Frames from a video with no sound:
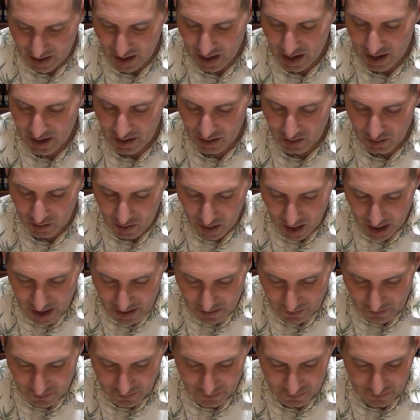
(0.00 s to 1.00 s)
And a
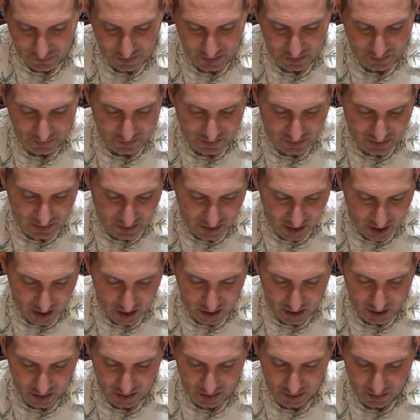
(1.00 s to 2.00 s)
life of
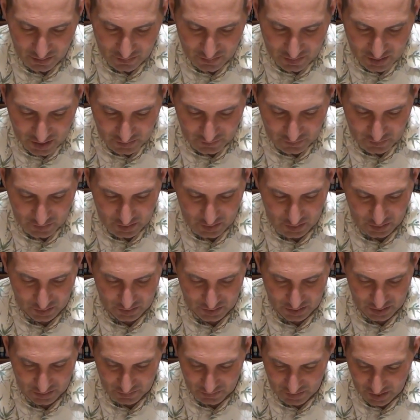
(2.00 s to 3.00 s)
tsar, of
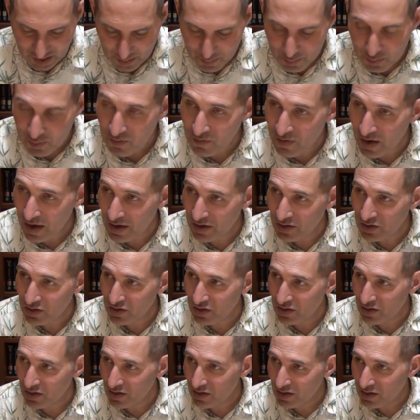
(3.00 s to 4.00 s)
difficulty, of
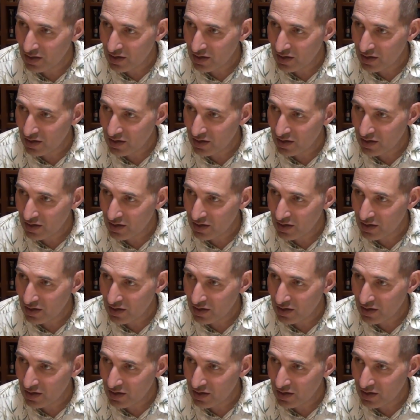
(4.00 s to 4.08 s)
deprivation,